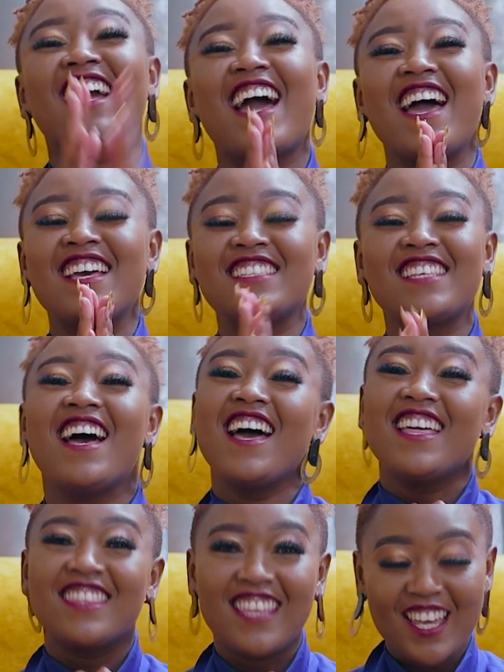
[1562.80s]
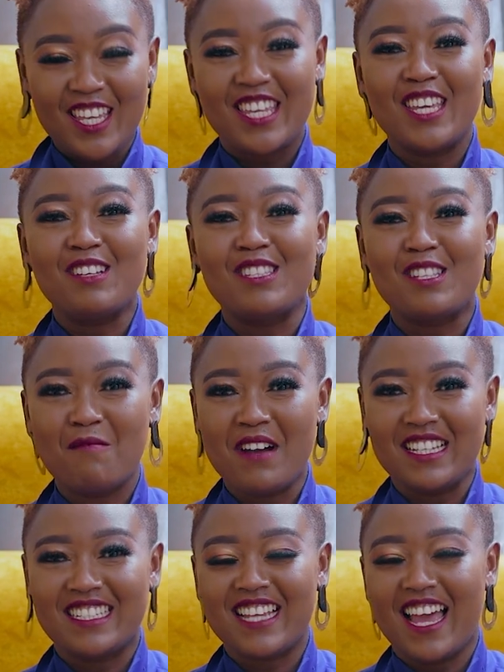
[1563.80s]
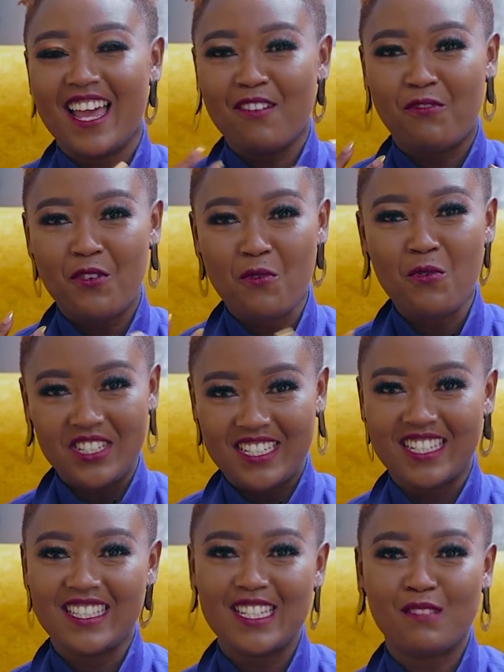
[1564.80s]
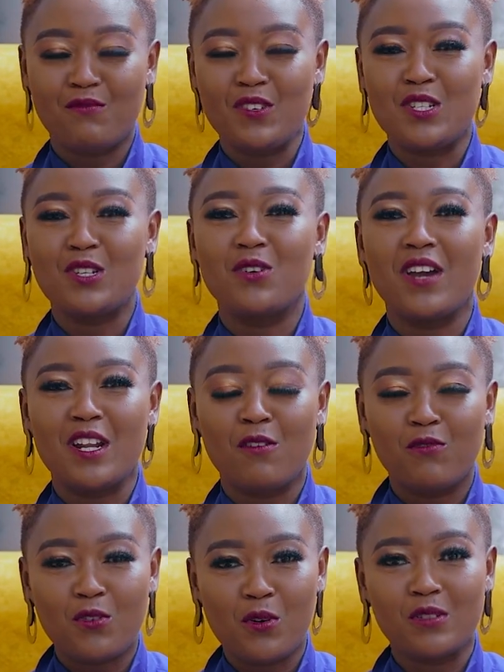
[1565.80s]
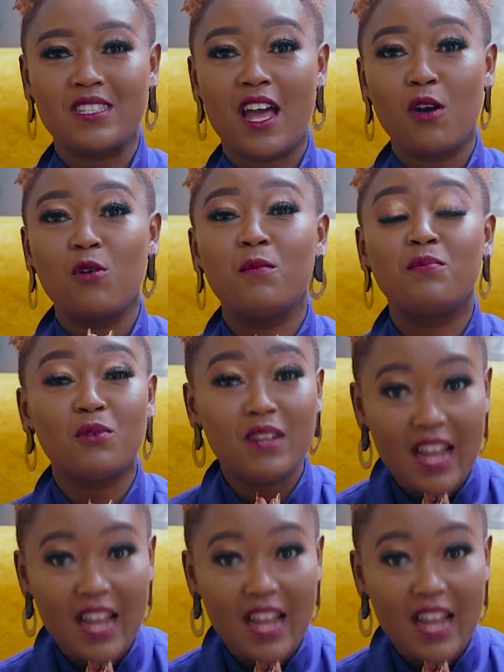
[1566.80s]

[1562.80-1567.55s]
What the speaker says: Guys, thank you so much for watching this video. And of course, I hope you